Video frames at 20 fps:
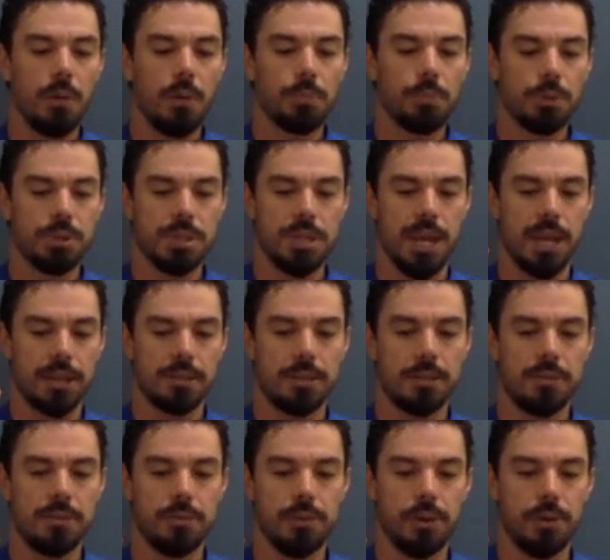
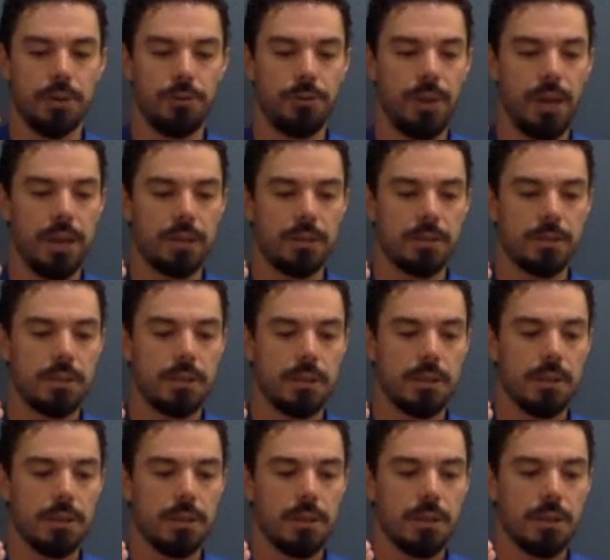protective effect
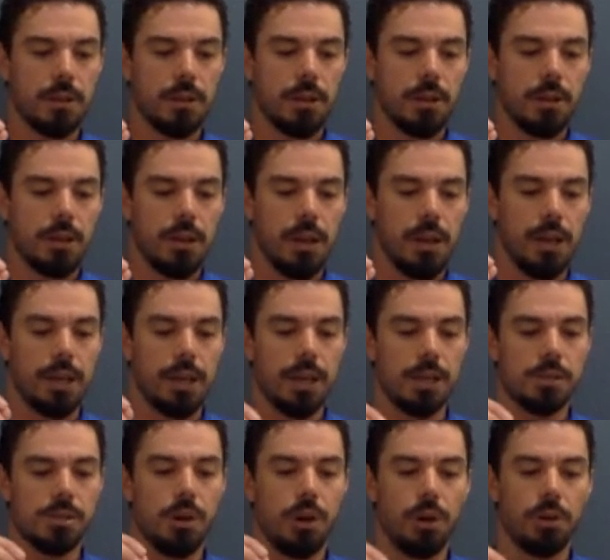
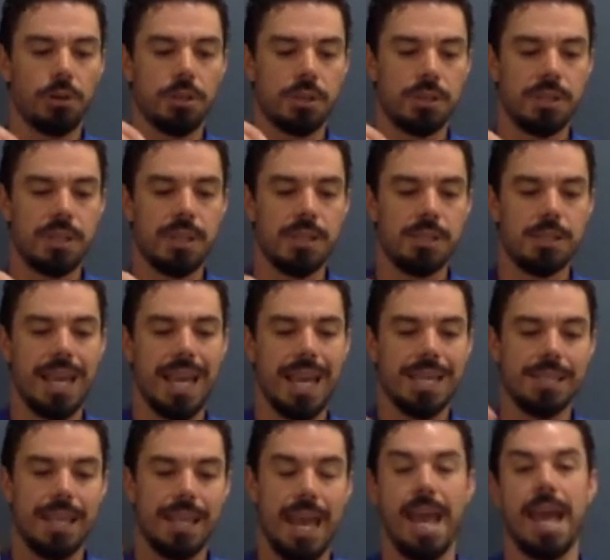against heart disease
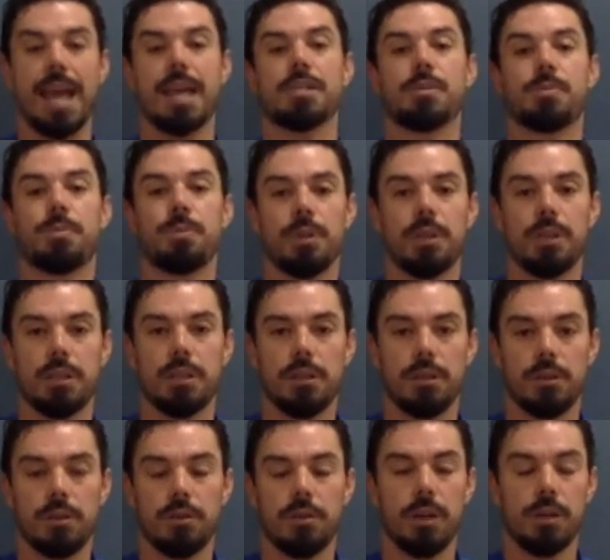as aspirin,
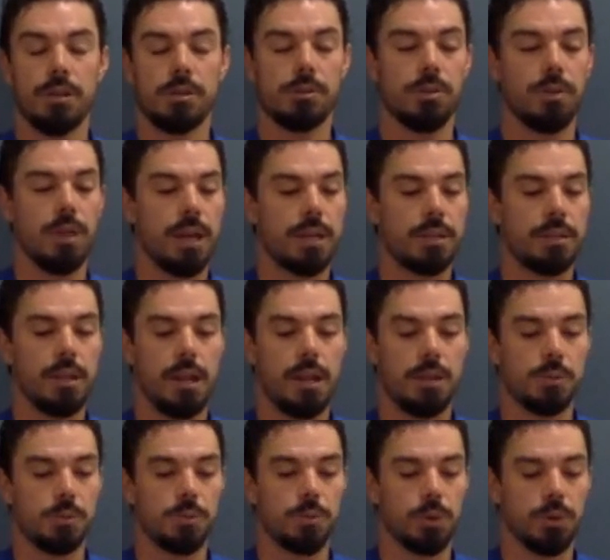right? So a lot of
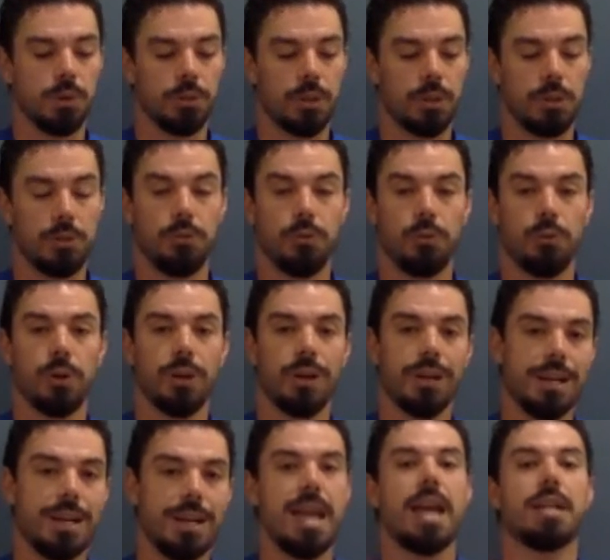times we're looking for
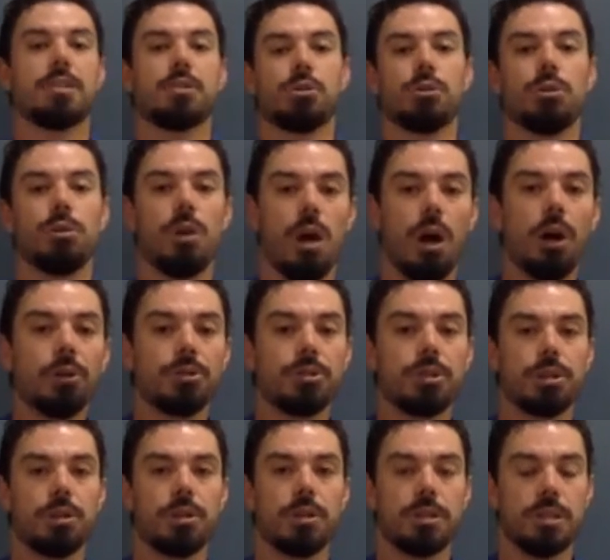natural
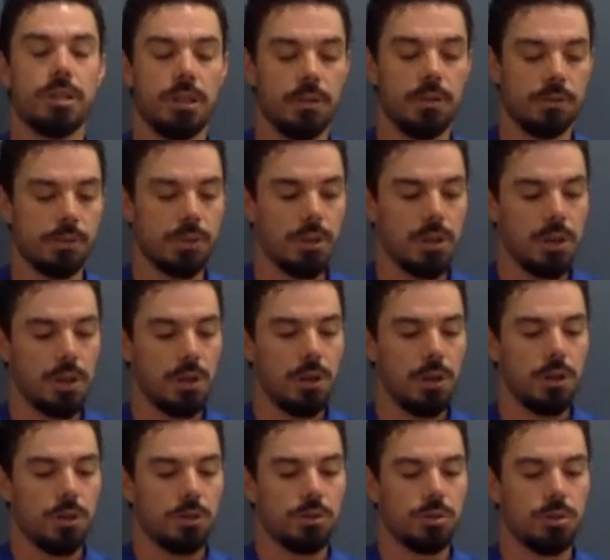alternatives
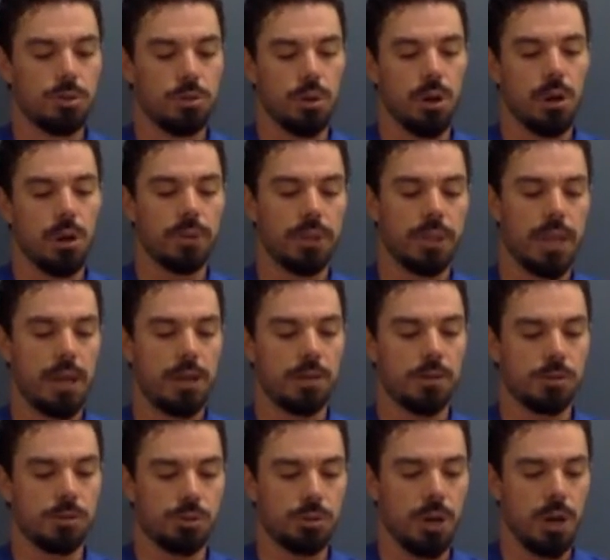to over-the-counter
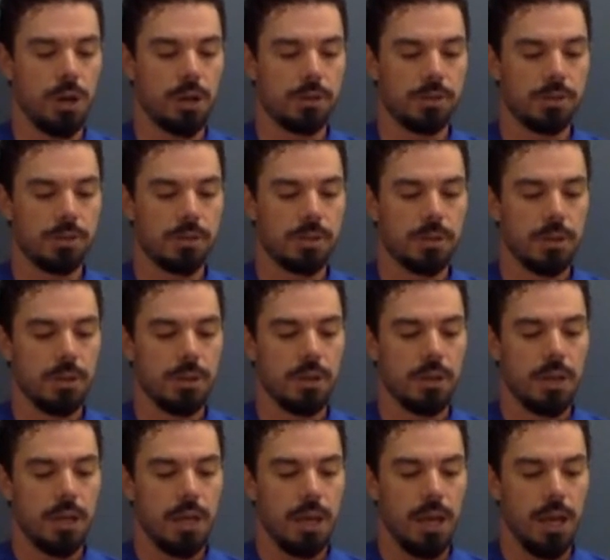drugs.
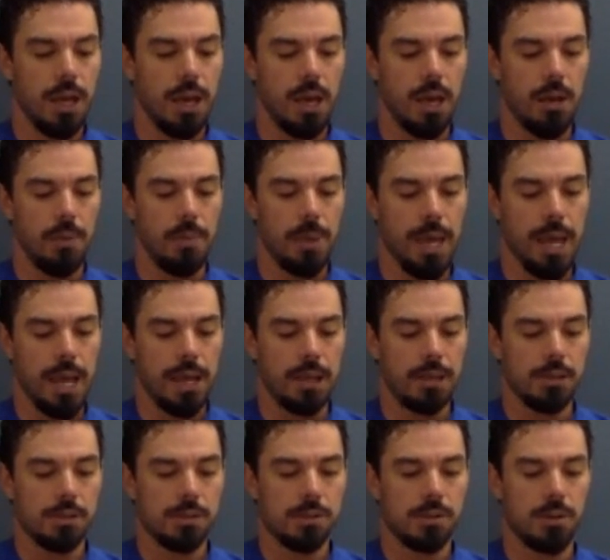
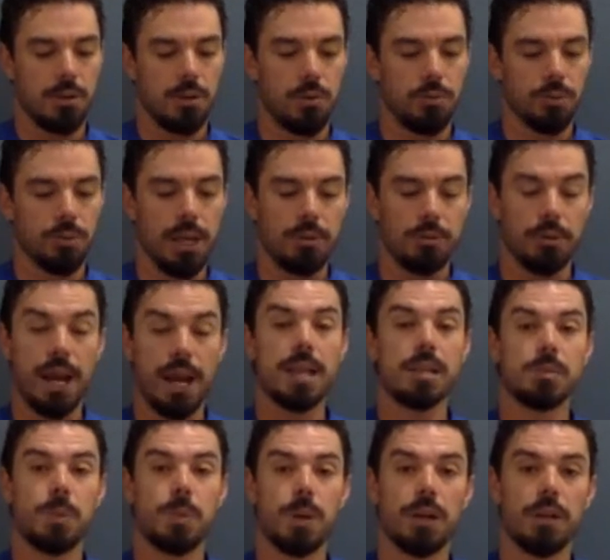And so red
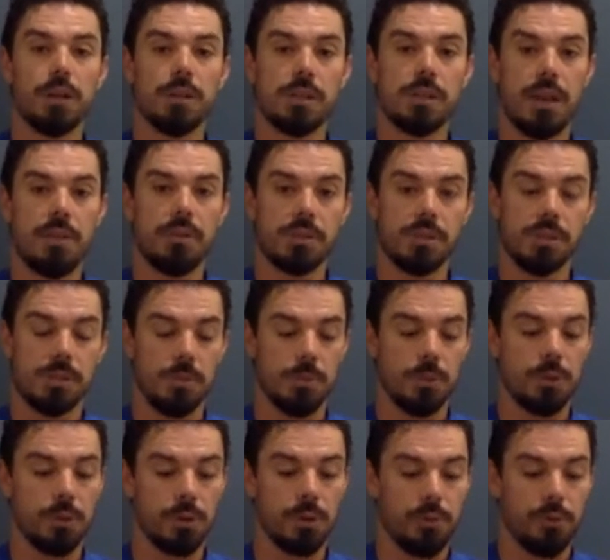raspberries have a
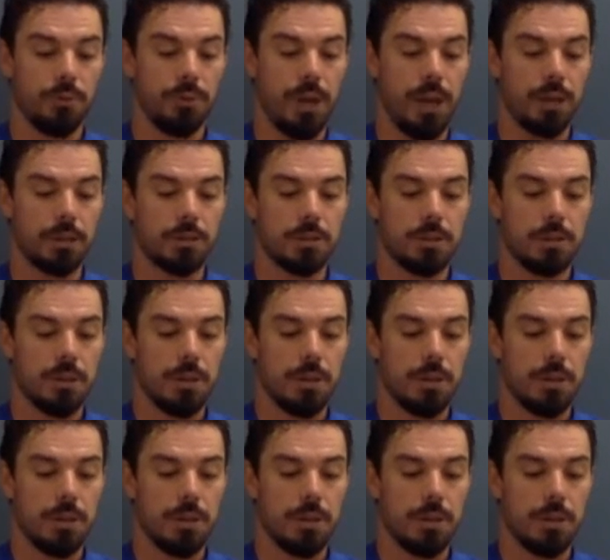similar effect